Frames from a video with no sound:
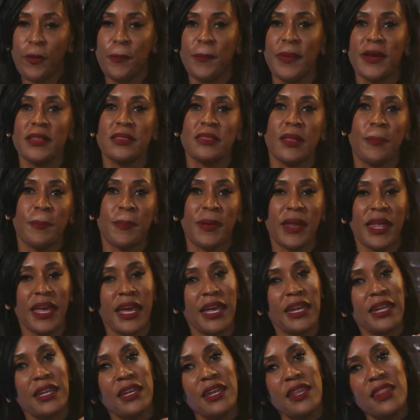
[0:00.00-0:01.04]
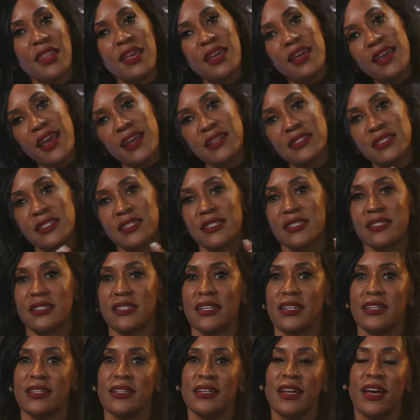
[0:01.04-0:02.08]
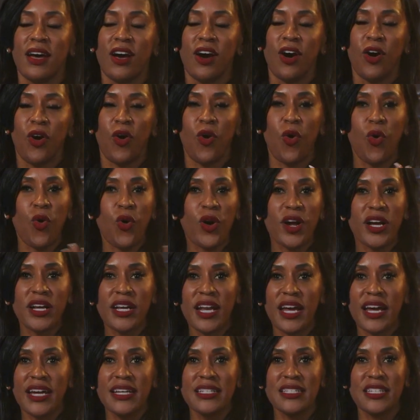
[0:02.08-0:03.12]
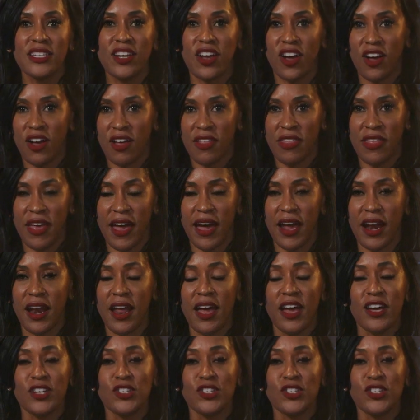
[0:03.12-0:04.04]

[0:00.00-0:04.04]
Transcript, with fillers: but the planning of the guest and organizing all that.